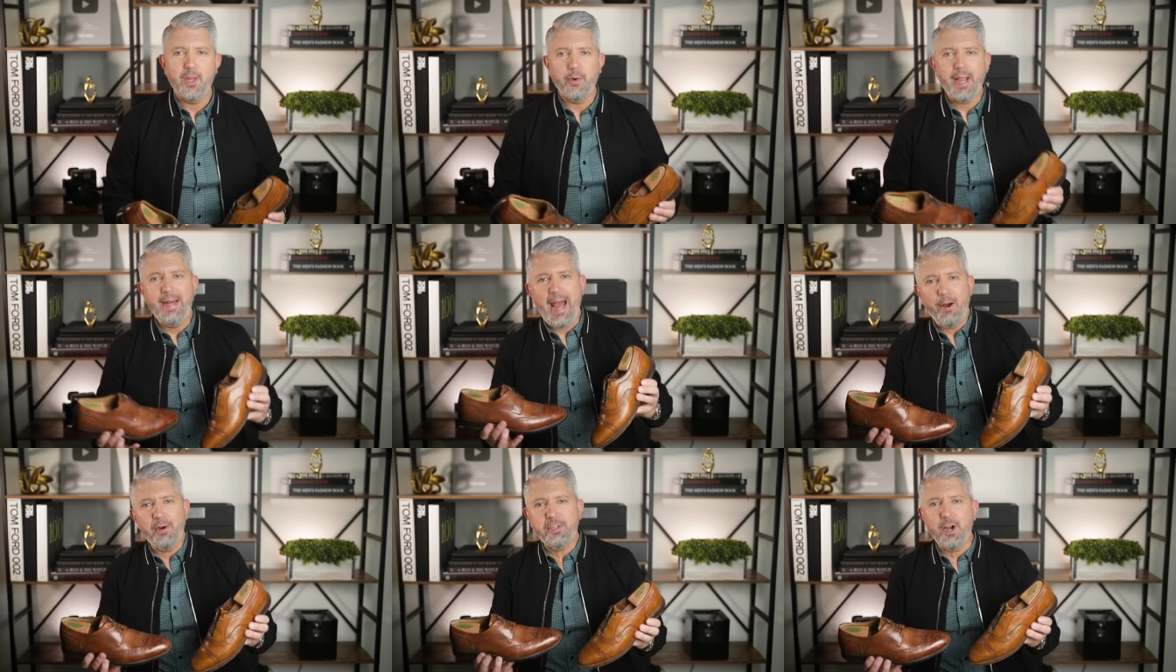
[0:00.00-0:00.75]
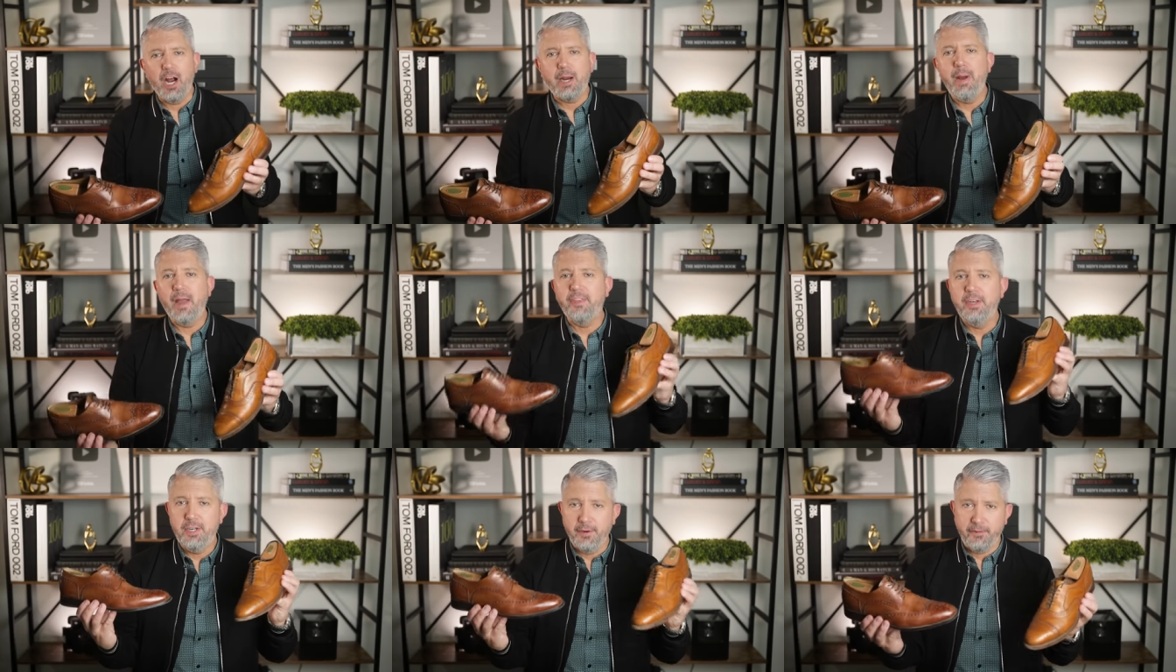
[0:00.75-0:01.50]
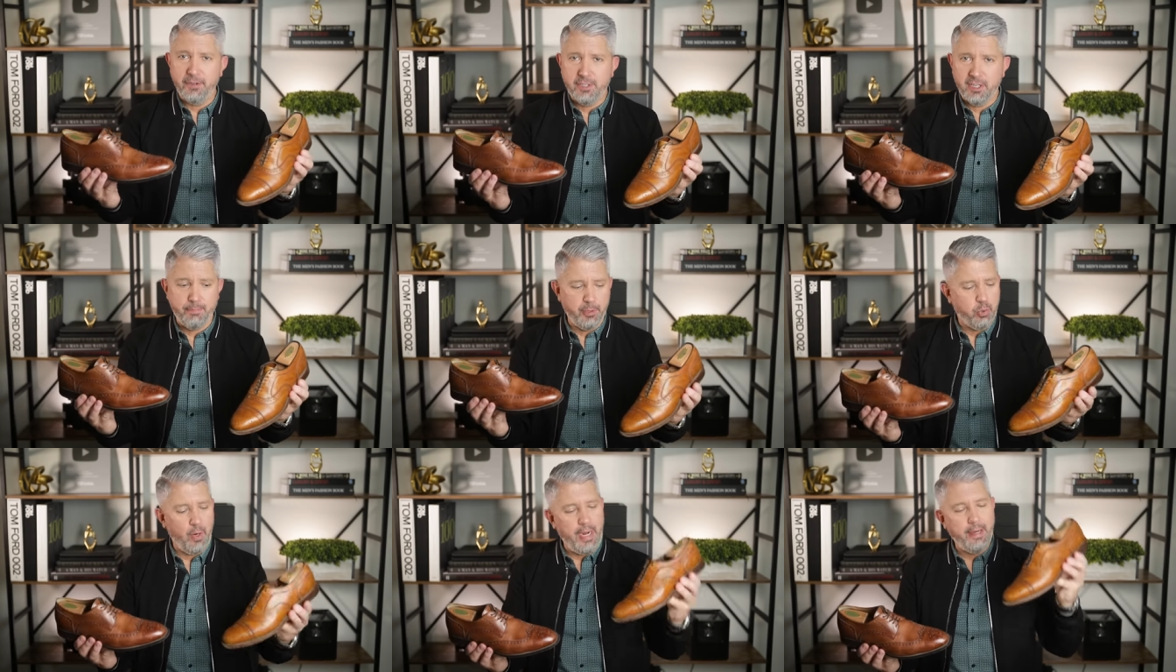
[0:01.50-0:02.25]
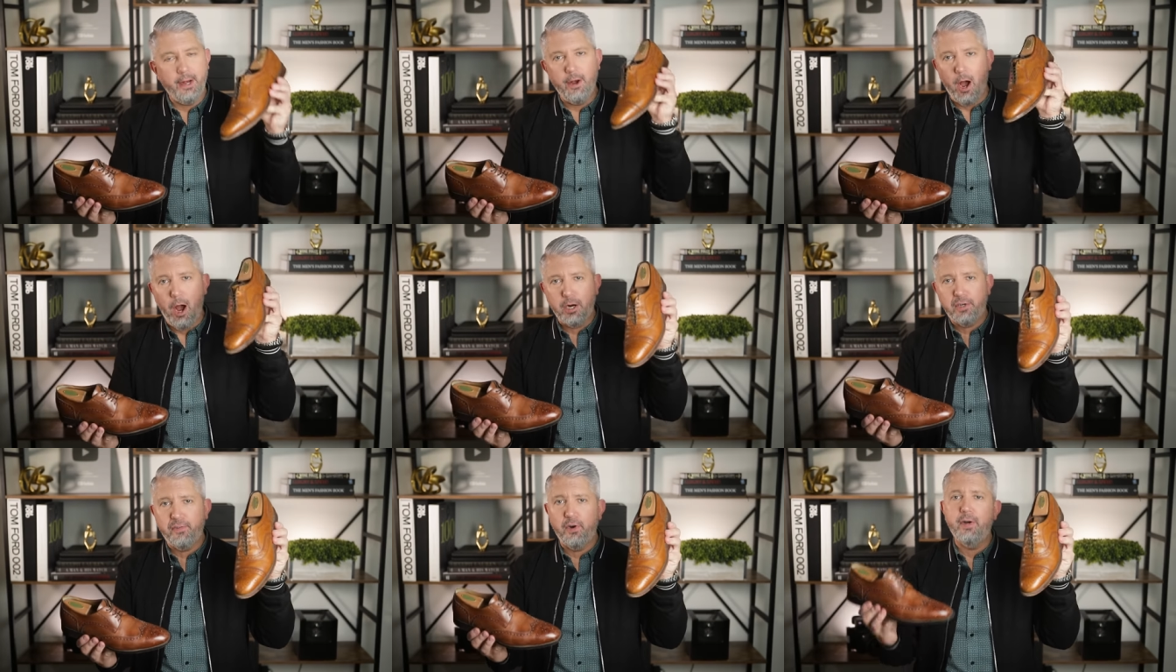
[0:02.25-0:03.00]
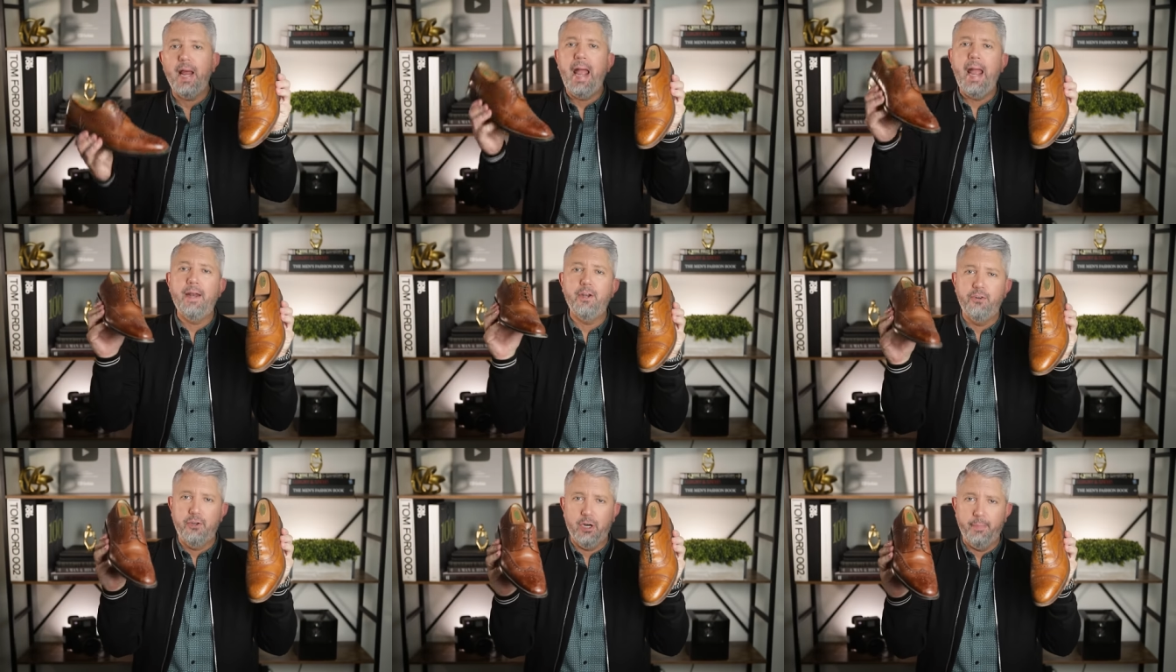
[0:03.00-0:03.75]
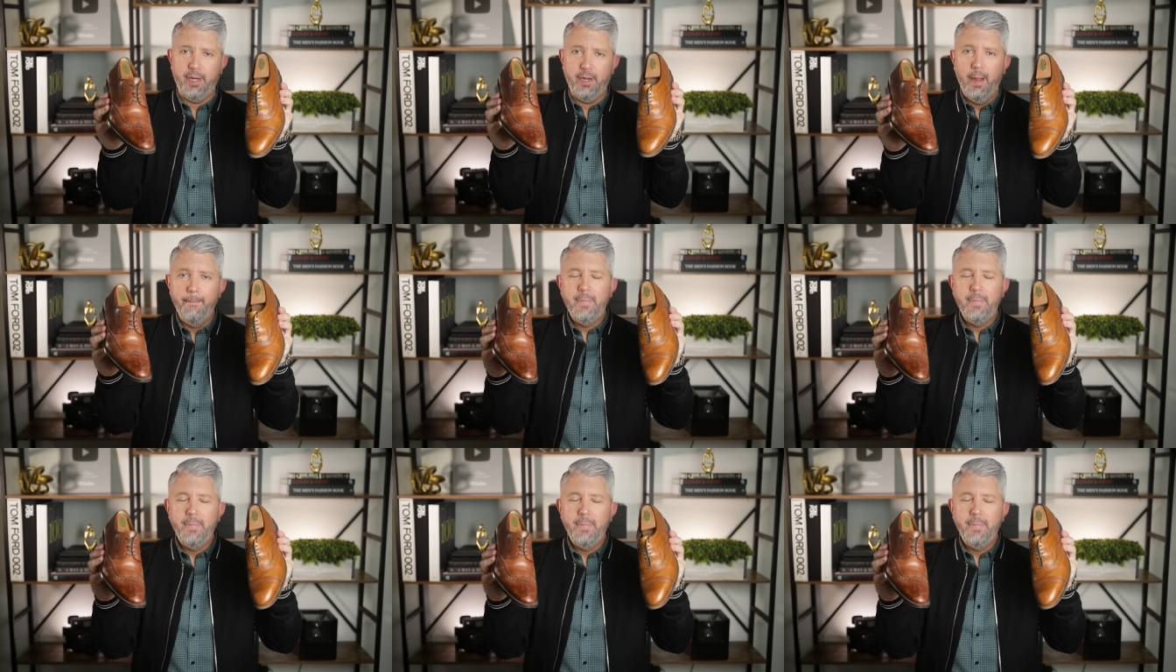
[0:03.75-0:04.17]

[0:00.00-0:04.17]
Okay, now let's talk about the differences between an Oxford and a Derby.